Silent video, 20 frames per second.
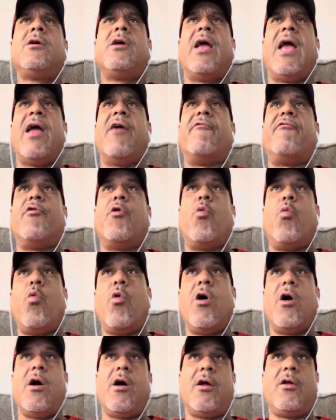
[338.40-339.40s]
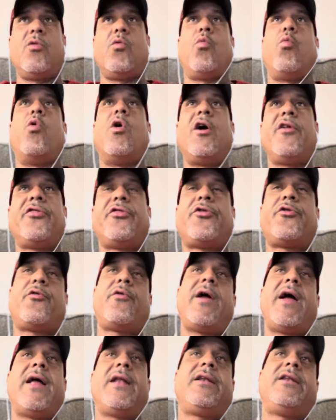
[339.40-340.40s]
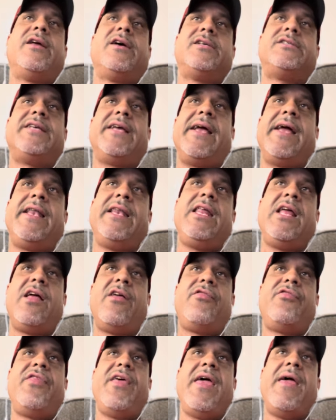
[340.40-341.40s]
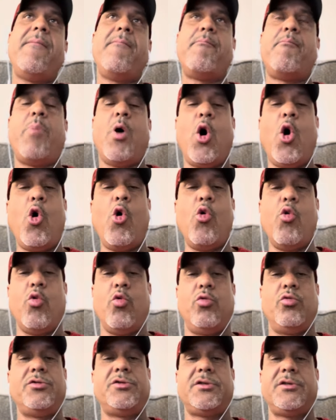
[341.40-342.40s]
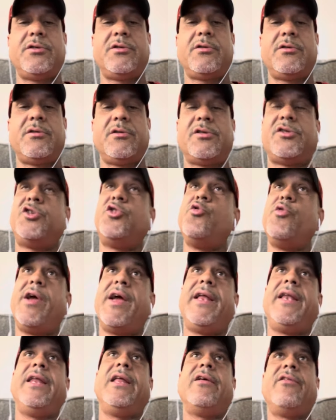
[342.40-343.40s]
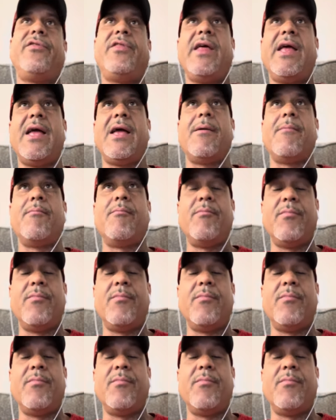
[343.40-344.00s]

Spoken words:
And for what? What threat does any of them pose to any of them?